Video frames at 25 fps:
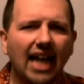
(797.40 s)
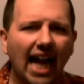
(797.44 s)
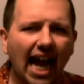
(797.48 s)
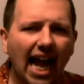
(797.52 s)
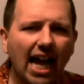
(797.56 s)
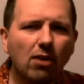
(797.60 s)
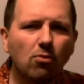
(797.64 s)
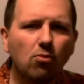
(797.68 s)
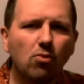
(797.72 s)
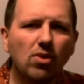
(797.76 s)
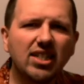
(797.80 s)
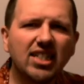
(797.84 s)

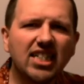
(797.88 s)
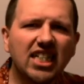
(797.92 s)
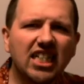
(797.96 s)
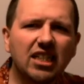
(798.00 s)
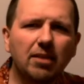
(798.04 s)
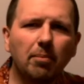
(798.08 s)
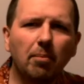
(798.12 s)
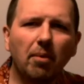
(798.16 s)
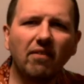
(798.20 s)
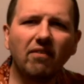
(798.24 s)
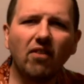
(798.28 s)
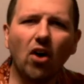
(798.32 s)
God
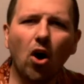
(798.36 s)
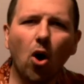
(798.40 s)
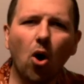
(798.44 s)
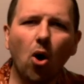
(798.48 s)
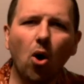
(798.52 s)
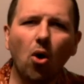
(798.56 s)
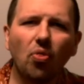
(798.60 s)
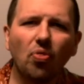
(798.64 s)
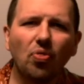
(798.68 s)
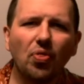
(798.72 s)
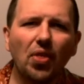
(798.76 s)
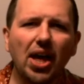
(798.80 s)
wishes above
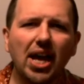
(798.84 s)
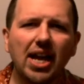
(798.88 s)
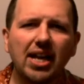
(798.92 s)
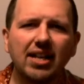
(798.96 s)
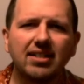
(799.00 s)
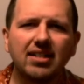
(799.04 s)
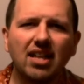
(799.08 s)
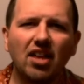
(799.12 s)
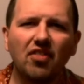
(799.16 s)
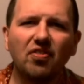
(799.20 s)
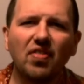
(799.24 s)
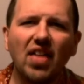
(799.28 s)
all
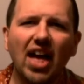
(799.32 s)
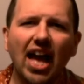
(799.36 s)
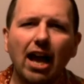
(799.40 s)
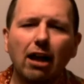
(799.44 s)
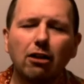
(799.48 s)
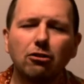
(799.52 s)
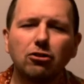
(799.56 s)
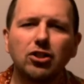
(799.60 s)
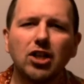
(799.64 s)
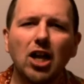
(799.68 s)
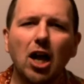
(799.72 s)
things that thou